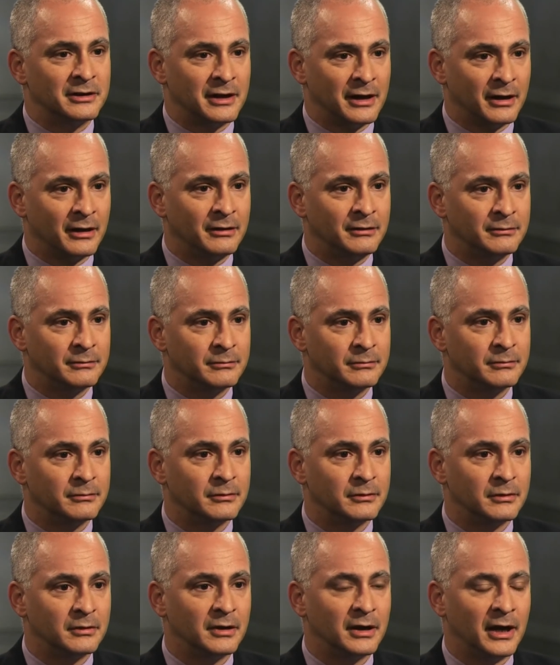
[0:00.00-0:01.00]
to tell.
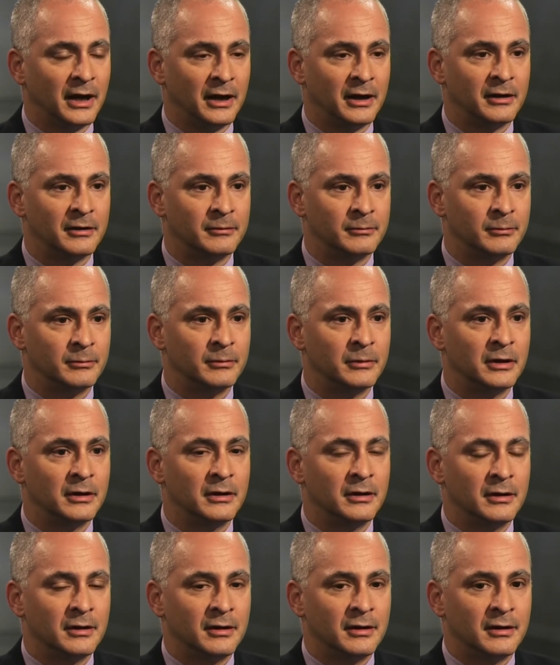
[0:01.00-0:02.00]

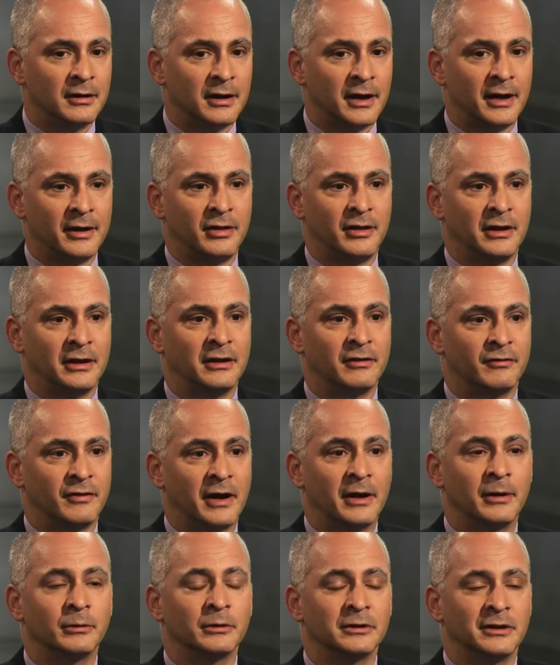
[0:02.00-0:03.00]
I think if
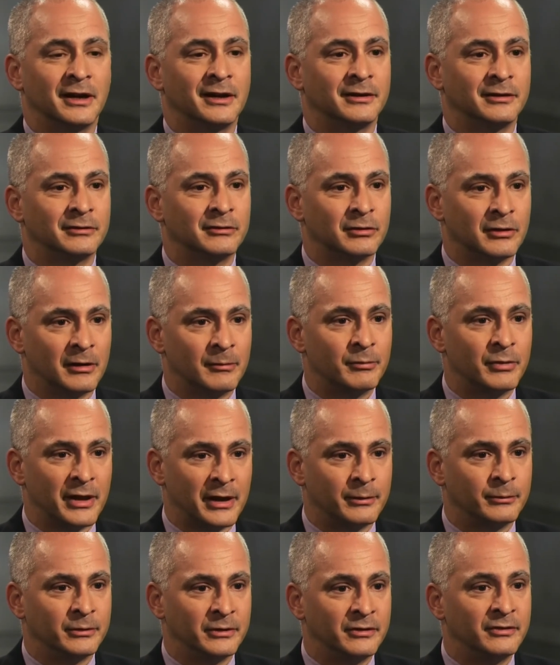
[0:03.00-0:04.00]
I were Donald Trump,
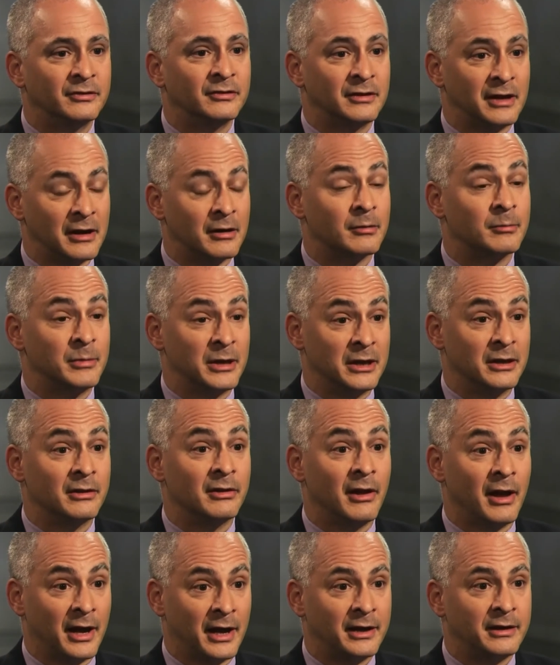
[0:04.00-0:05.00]
that would scare me a
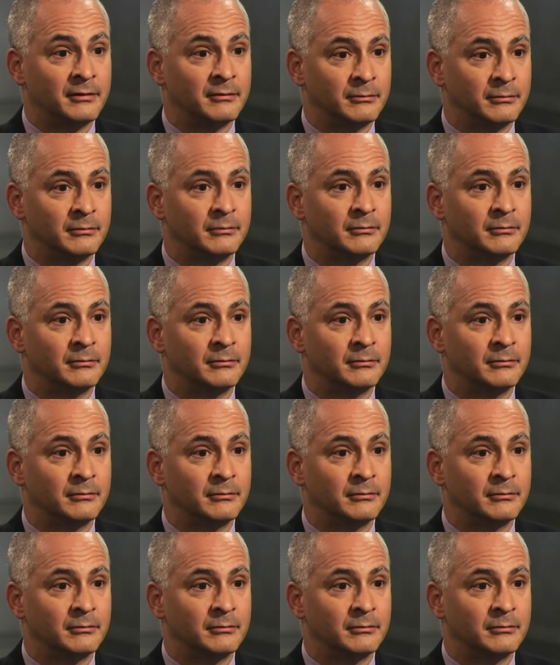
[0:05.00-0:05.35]
lot.